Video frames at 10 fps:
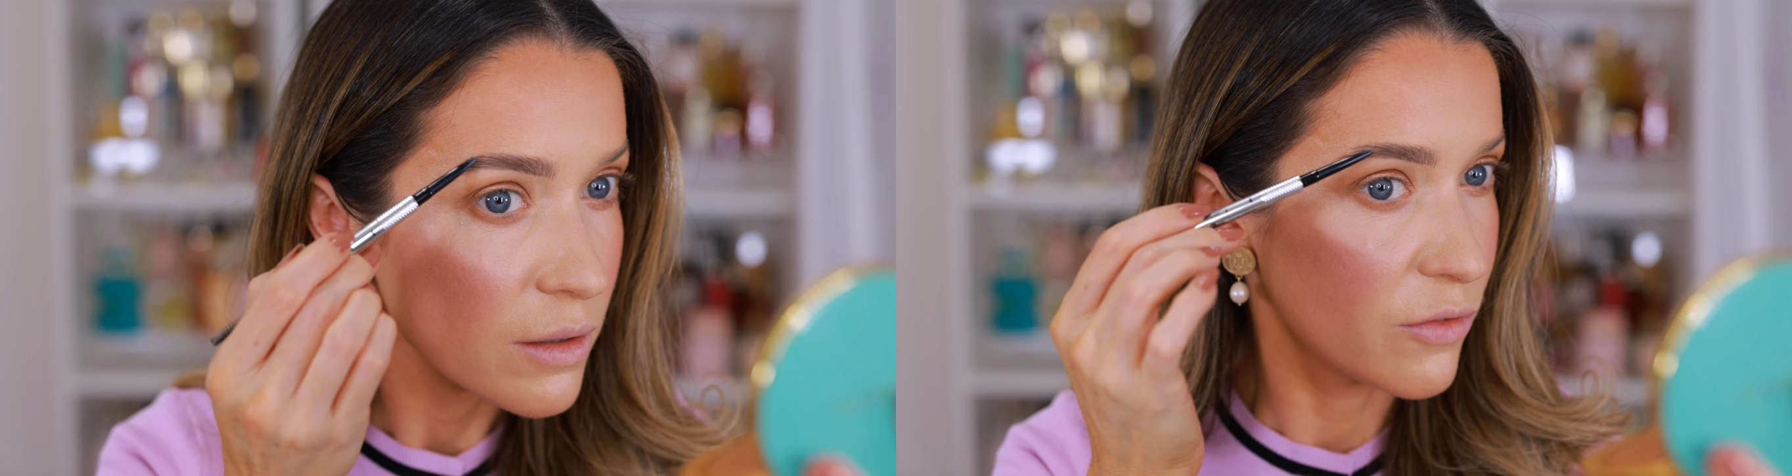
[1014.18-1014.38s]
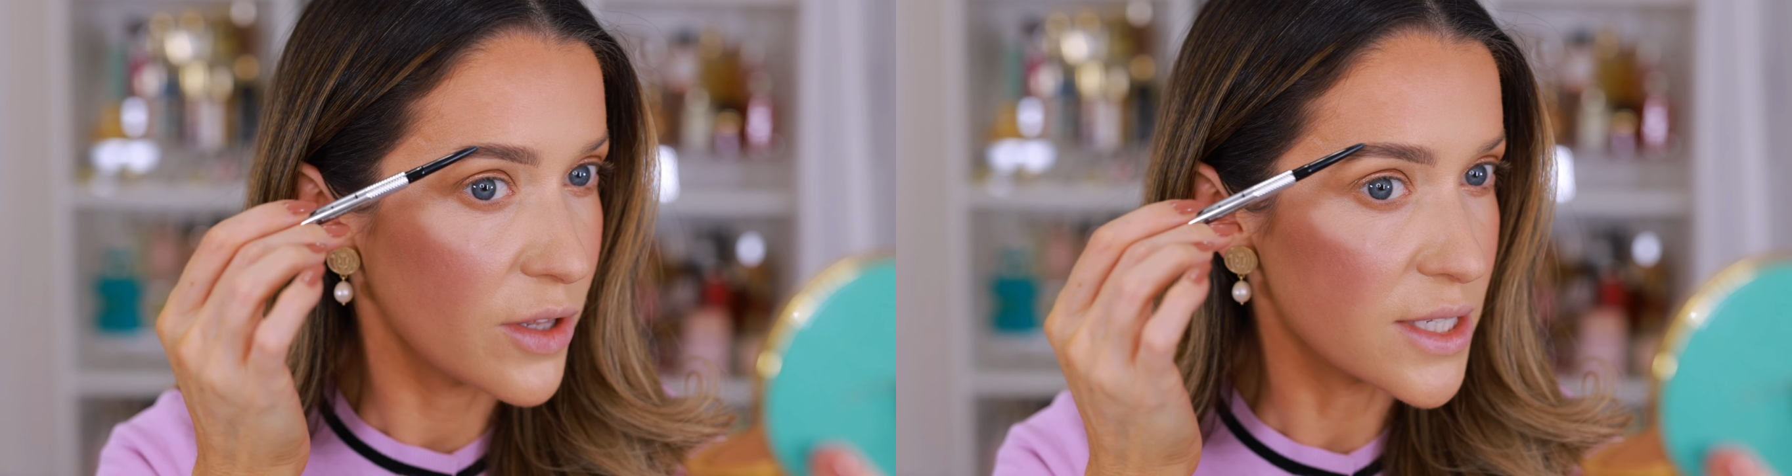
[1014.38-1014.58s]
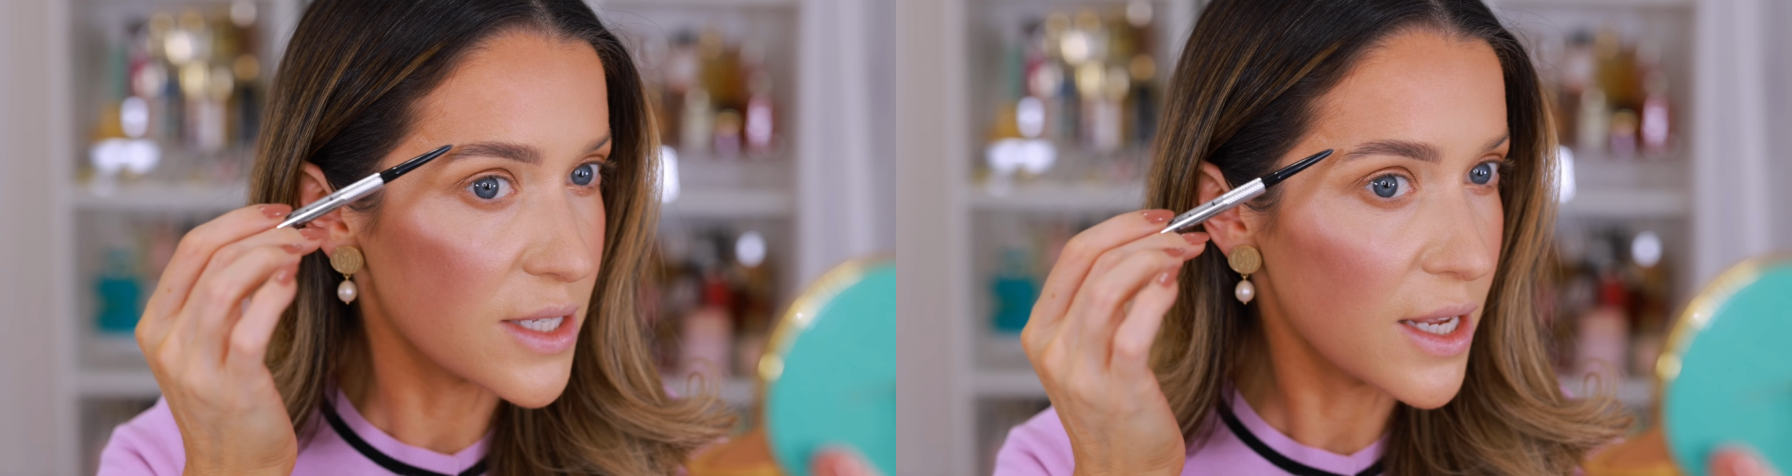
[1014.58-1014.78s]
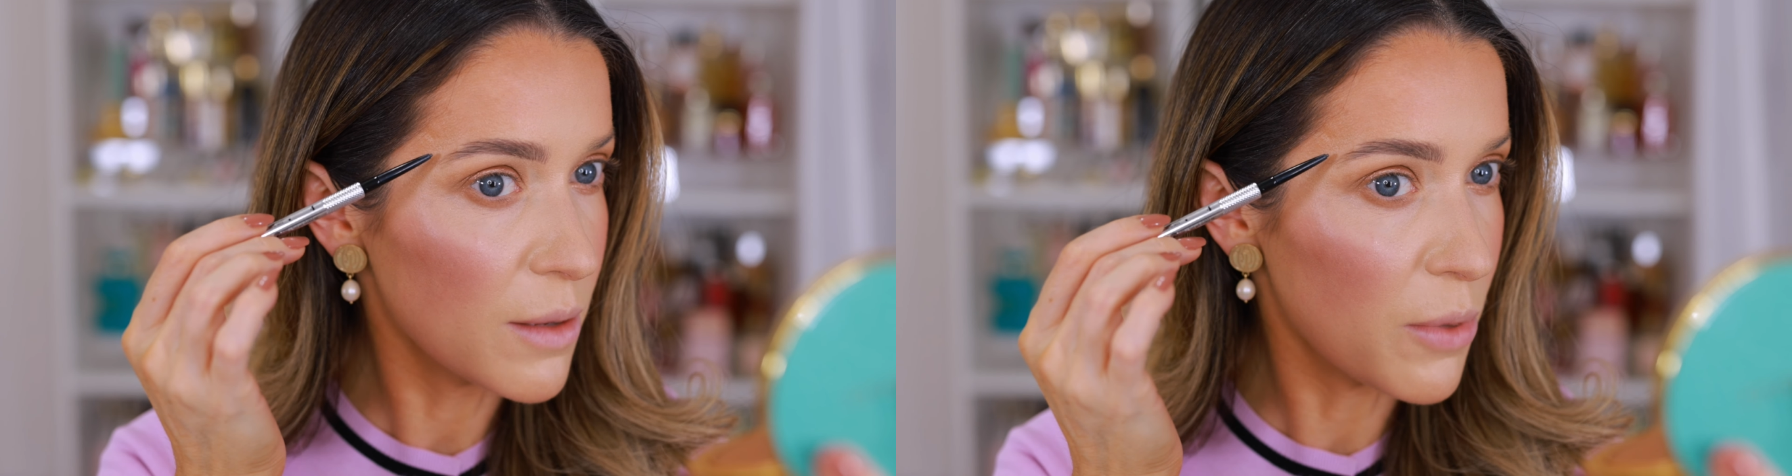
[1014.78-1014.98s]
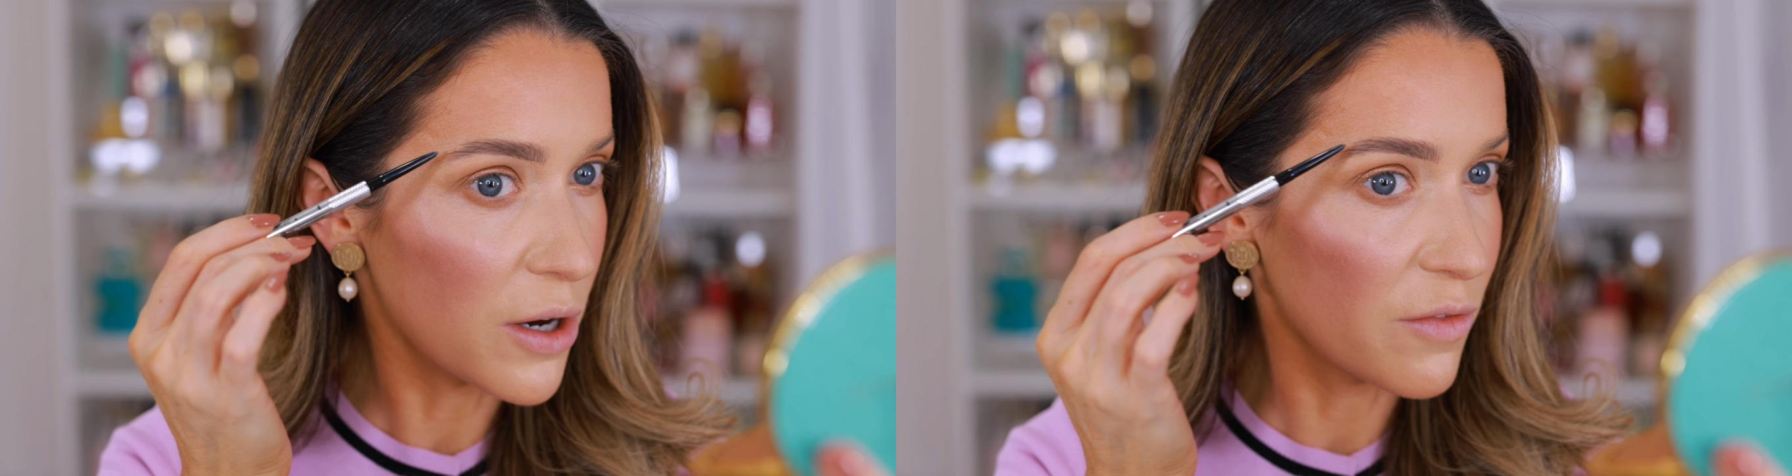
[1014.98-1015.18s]
For the
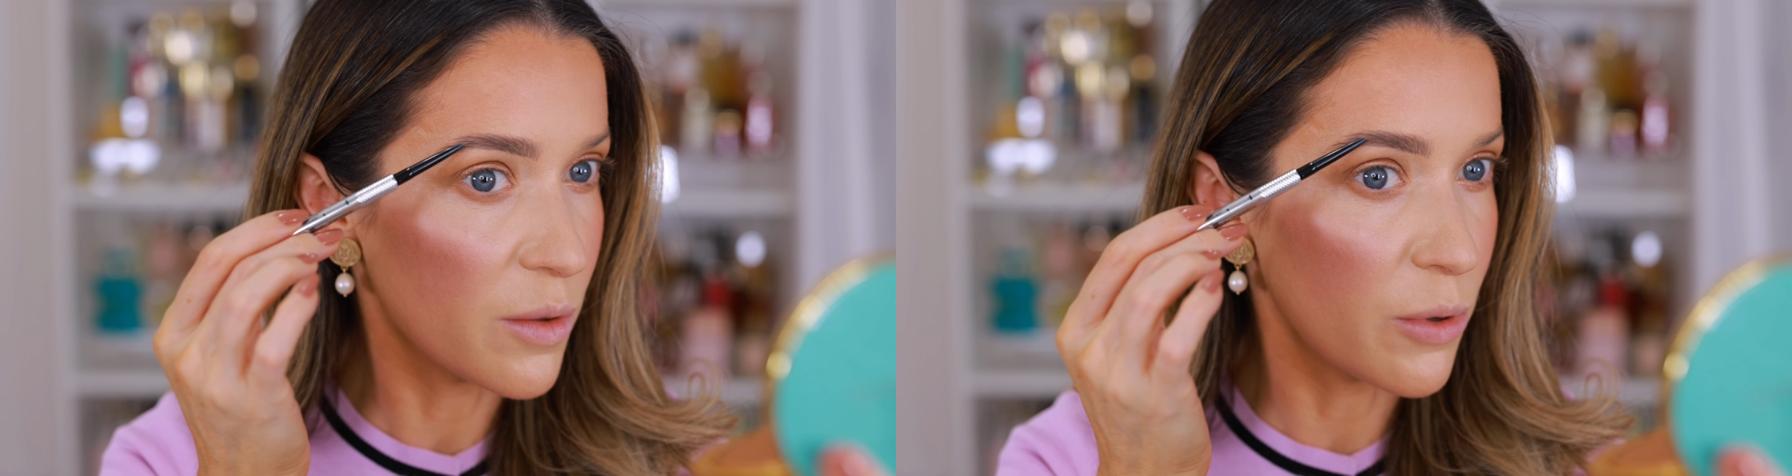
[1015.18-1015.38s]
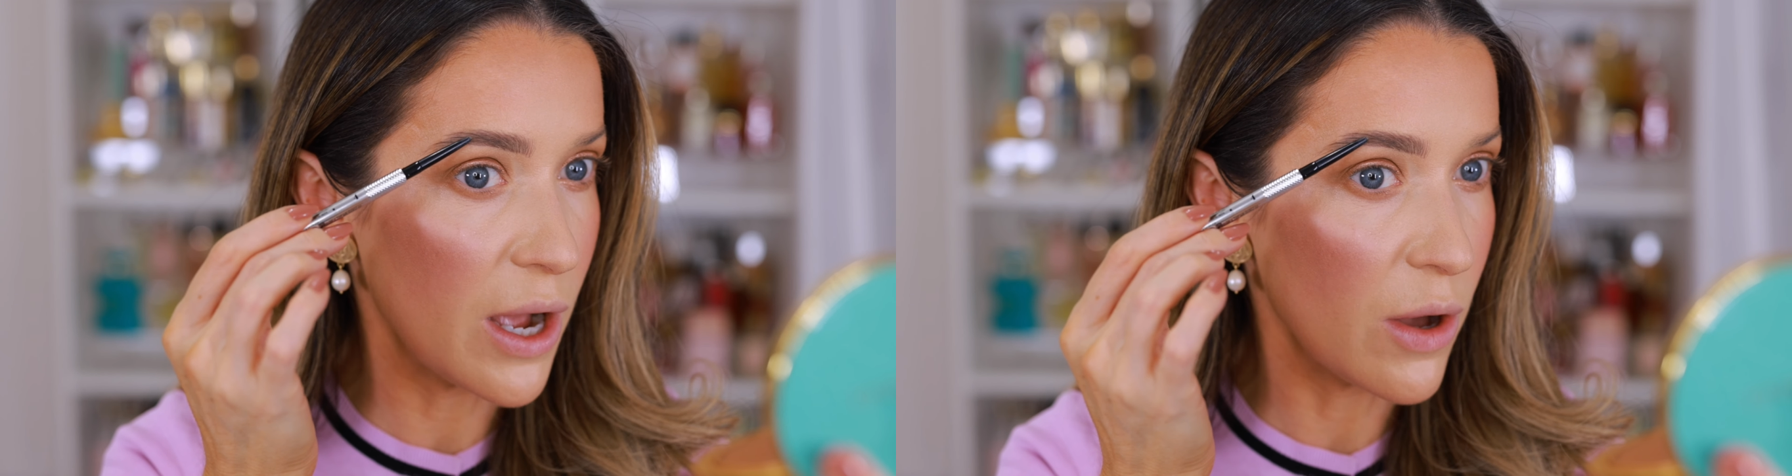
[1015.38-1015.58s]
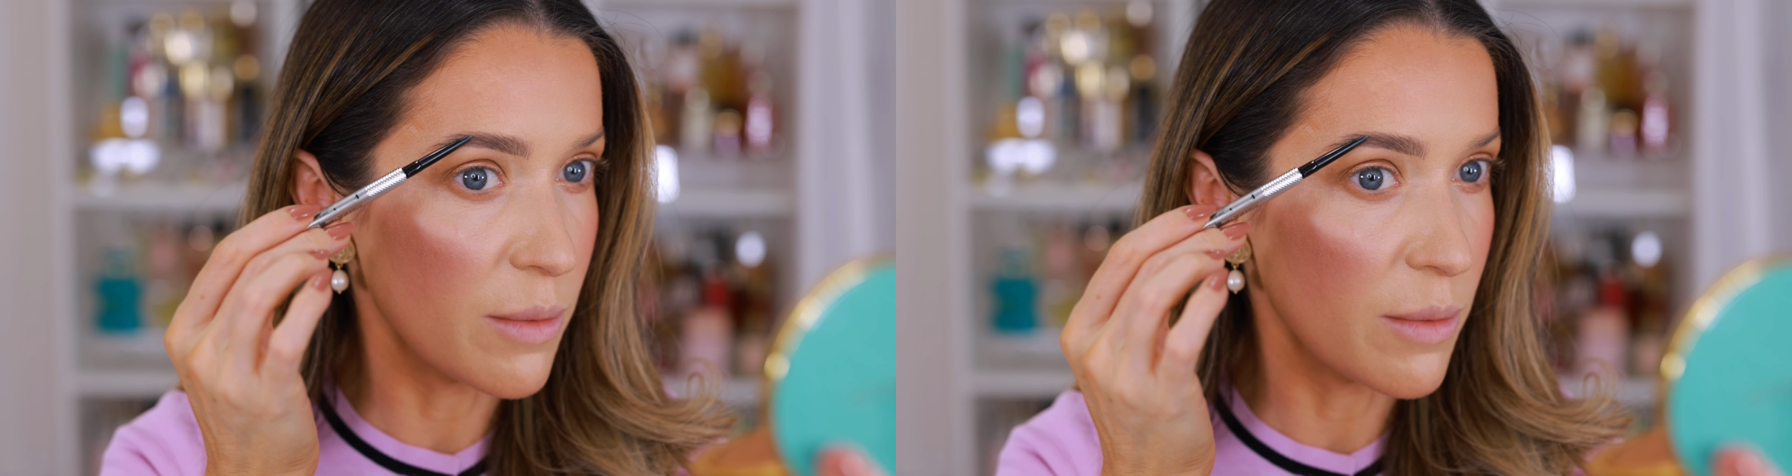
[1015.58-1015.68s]
second part of the brow,